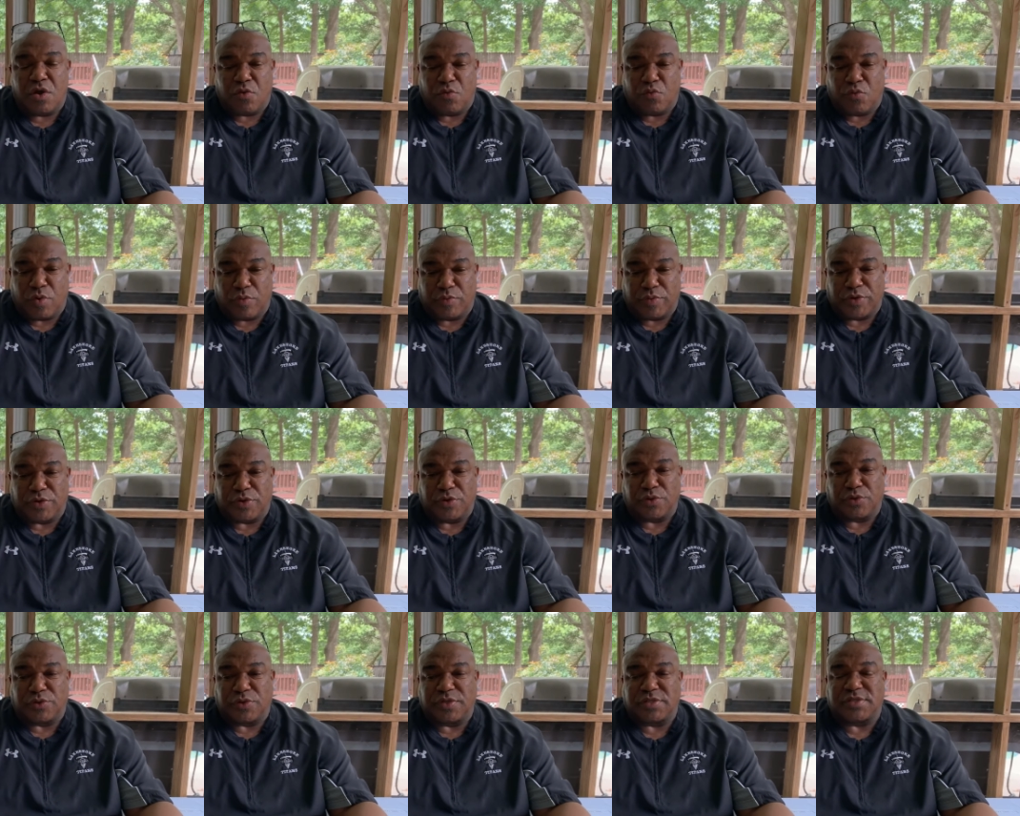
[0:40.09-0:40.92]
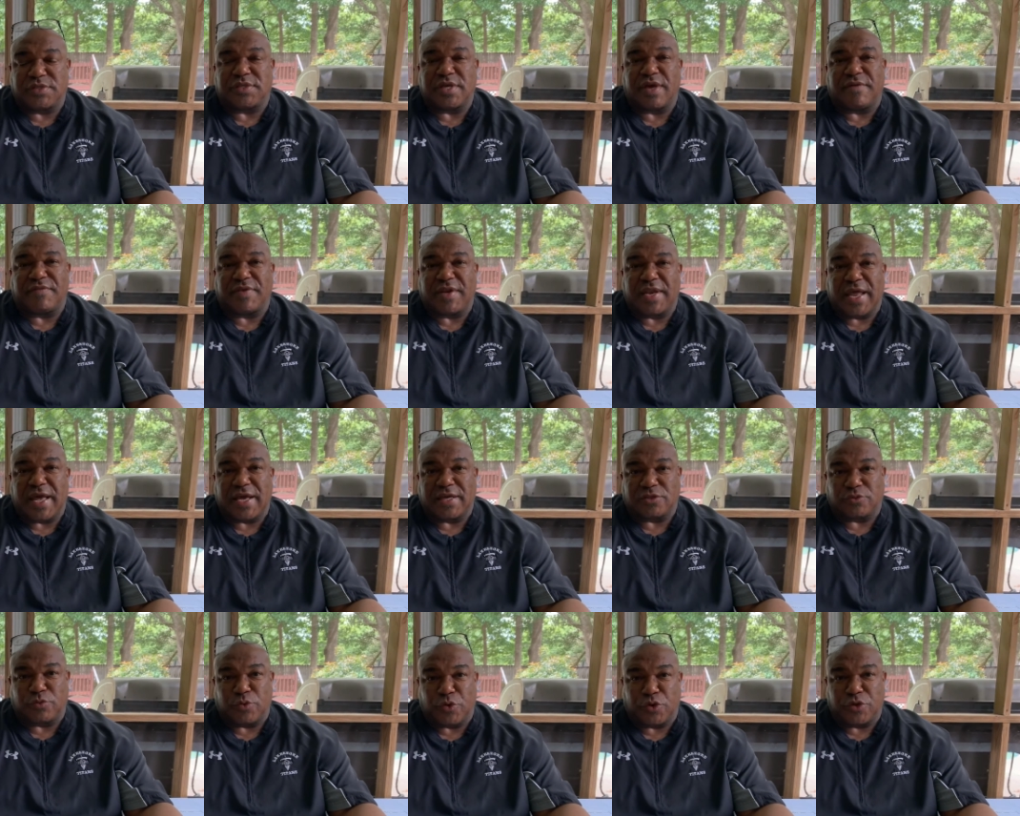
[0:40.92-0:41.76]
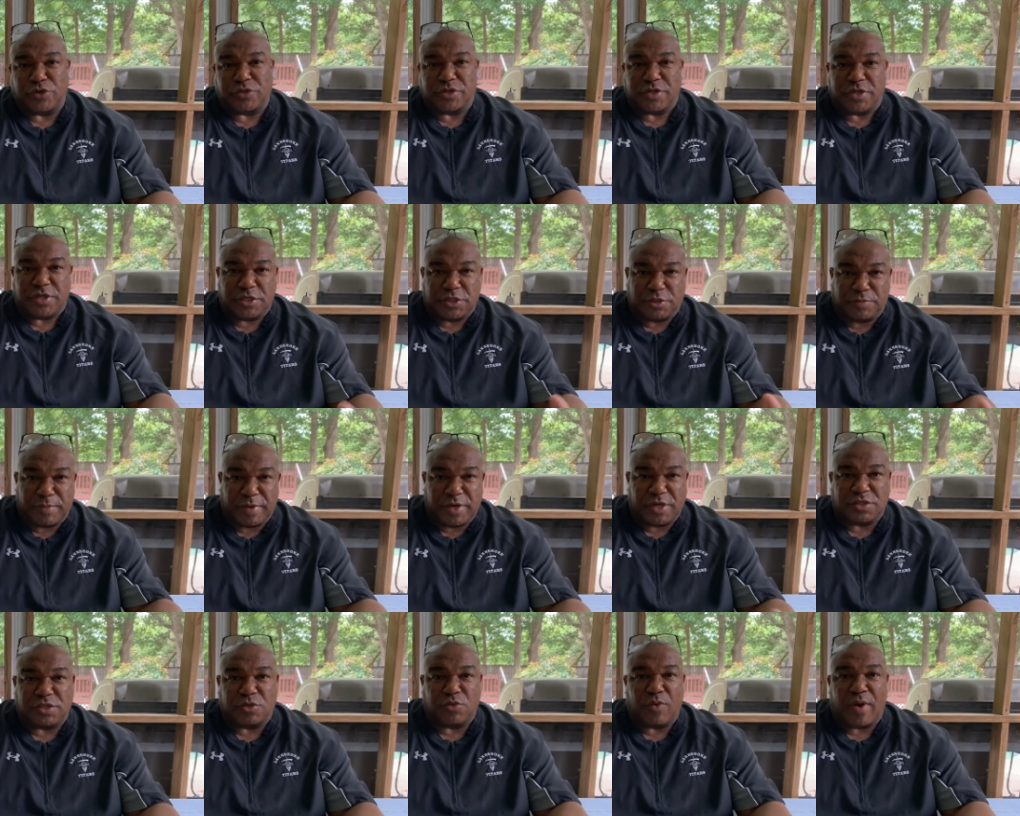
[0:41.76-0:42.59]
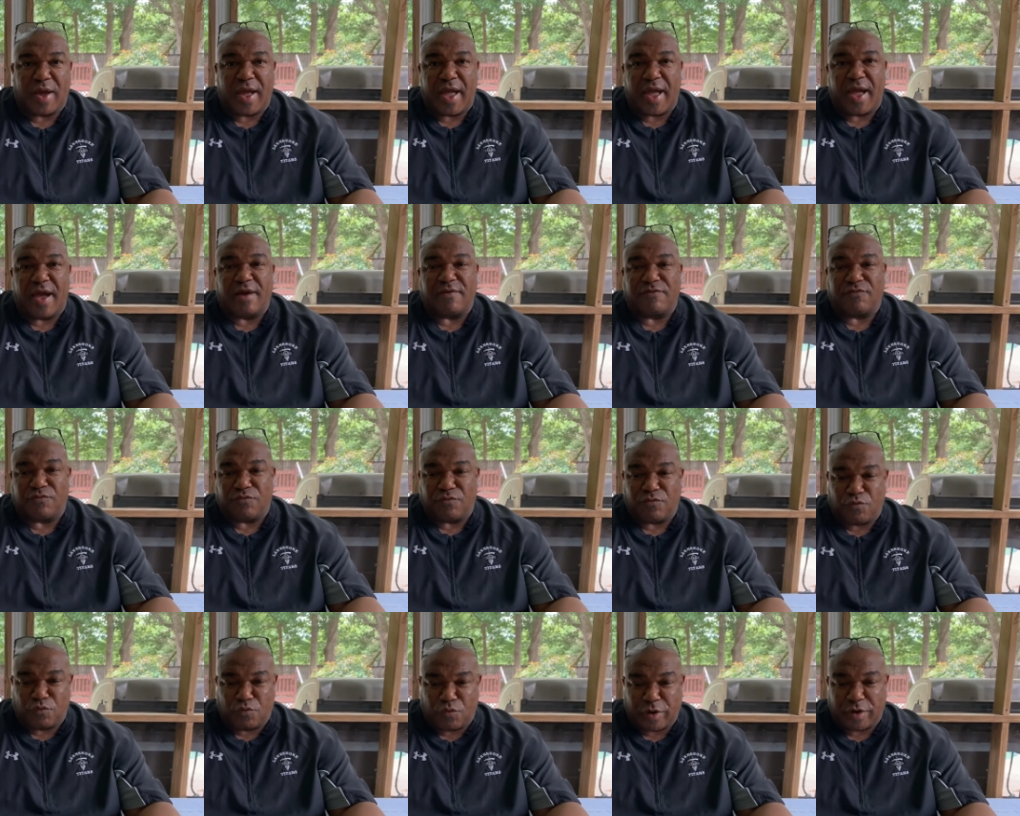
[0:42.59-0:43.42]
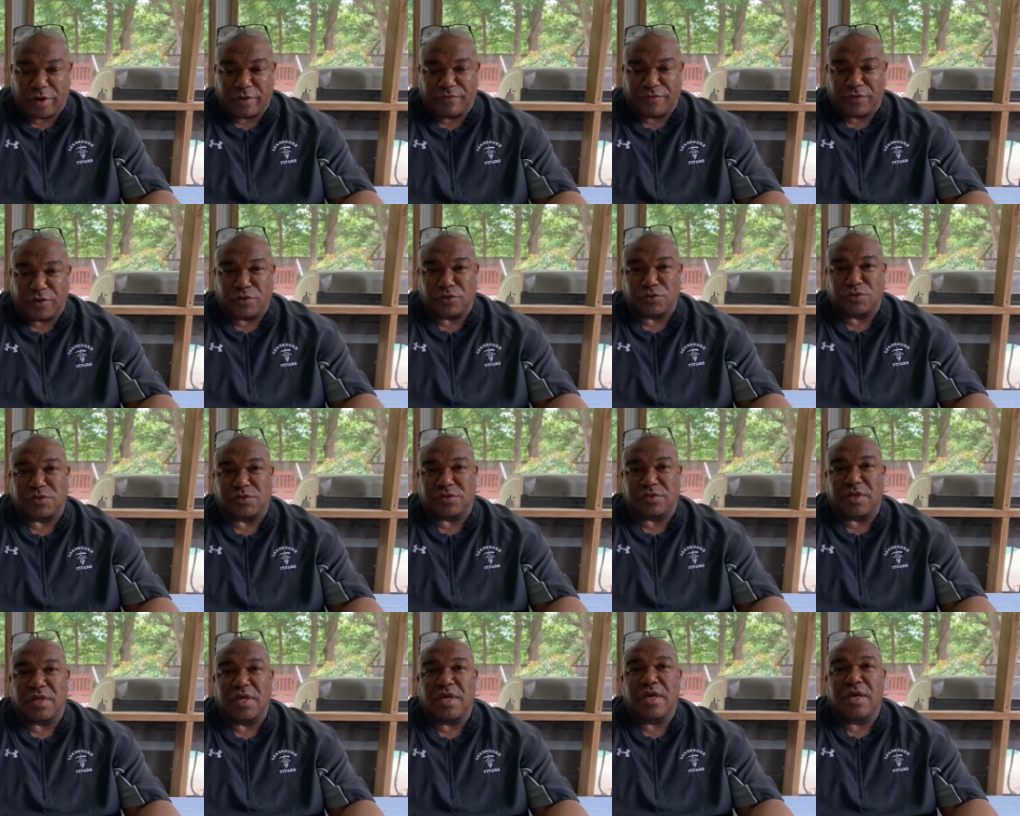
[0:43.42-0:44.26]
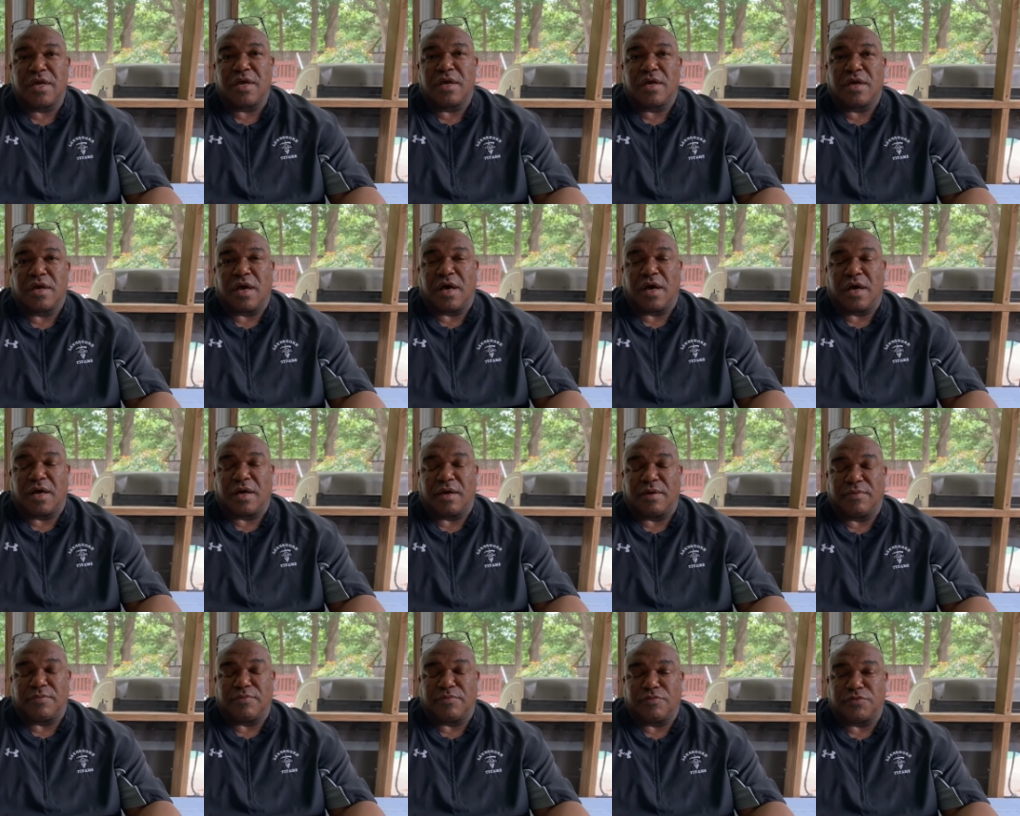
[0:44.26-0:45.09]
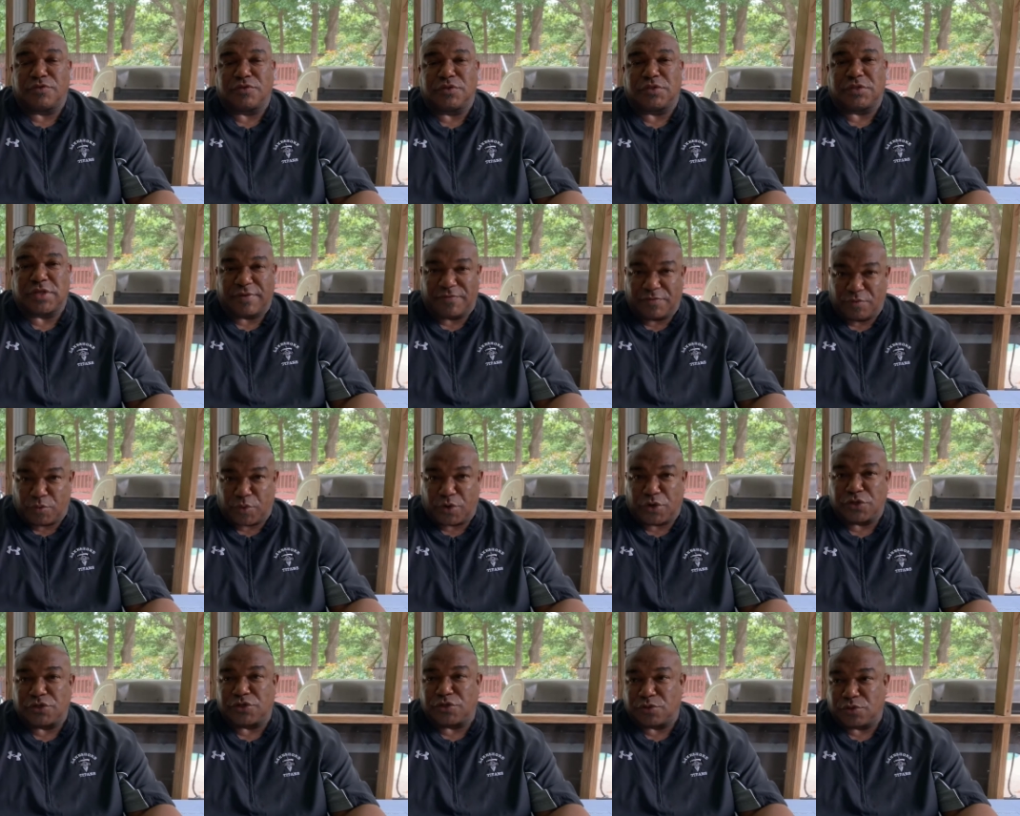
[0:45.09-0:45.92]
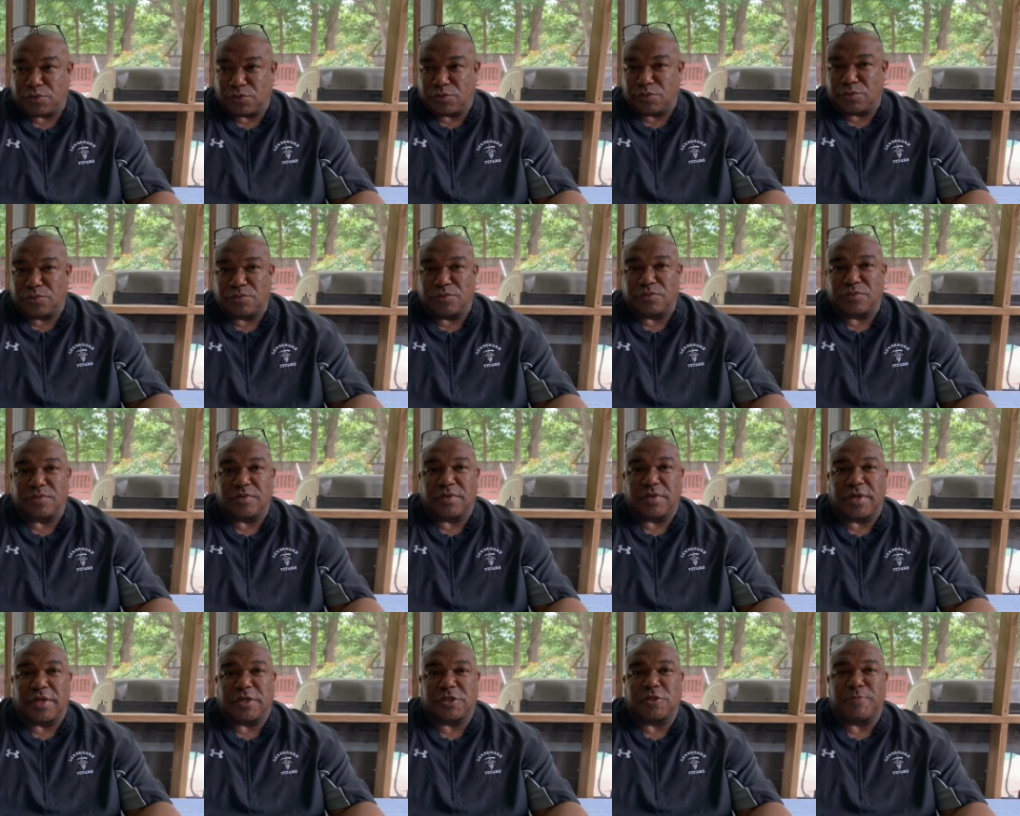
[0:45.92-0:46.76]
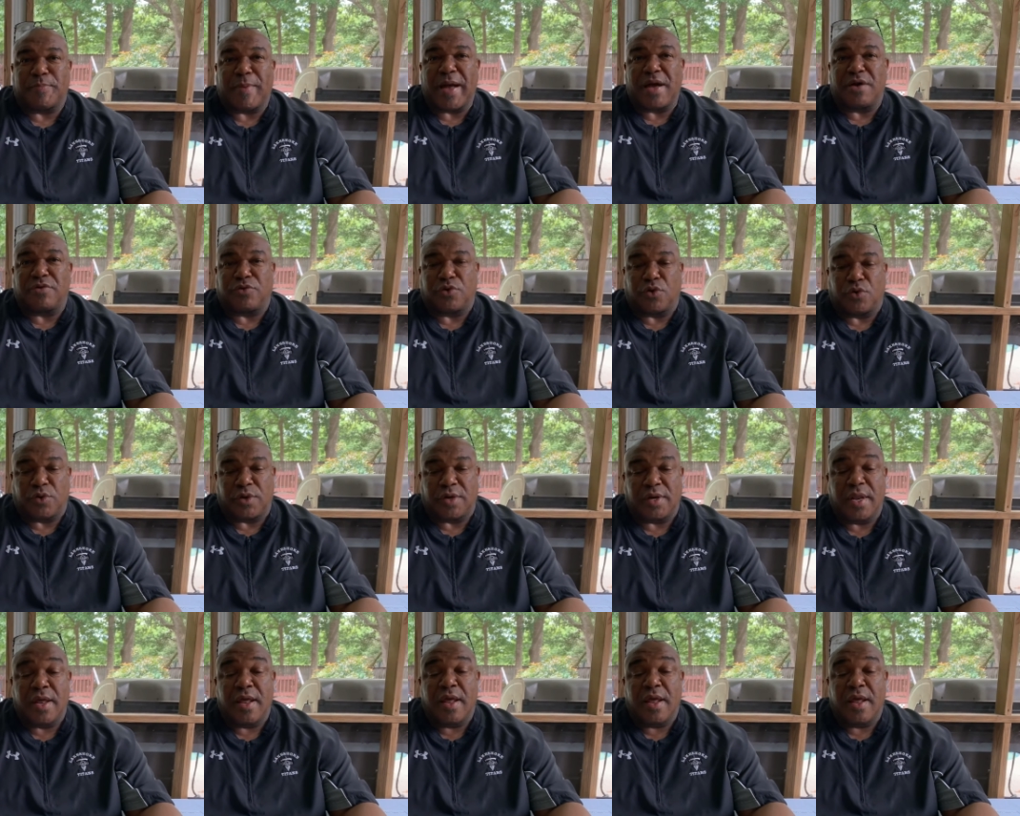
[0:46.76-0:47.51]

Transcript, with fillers: What we do, the seven last words, and each minister will have one of those uh, seven words to expound on.